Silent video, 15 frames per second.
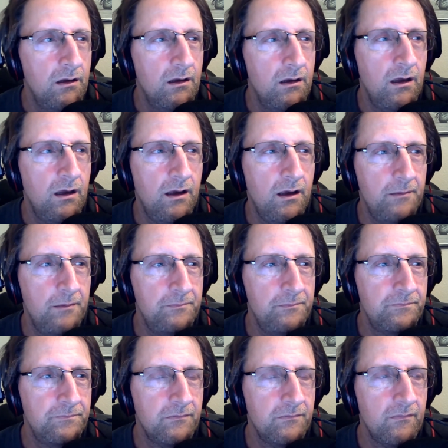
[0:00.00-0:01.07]

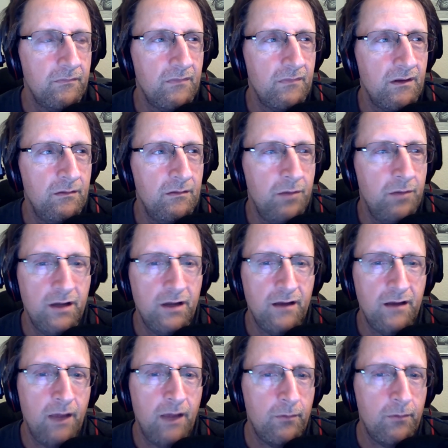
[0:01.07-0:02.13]
But
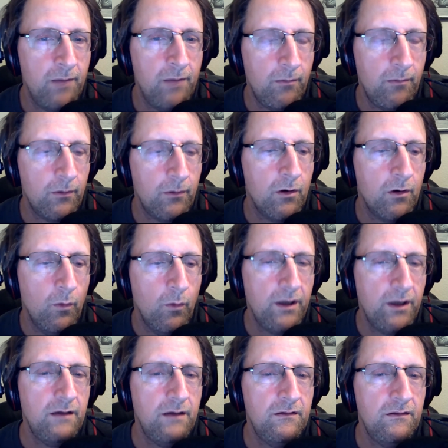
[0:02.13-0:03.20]
I remember going
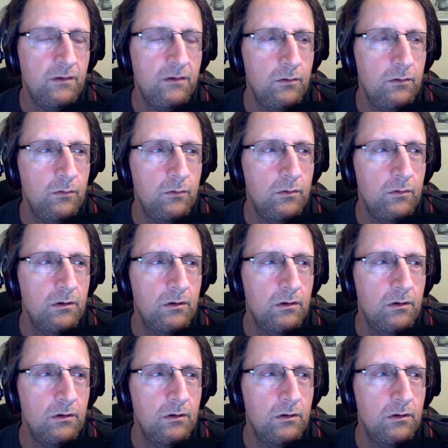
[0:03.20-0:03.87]
into,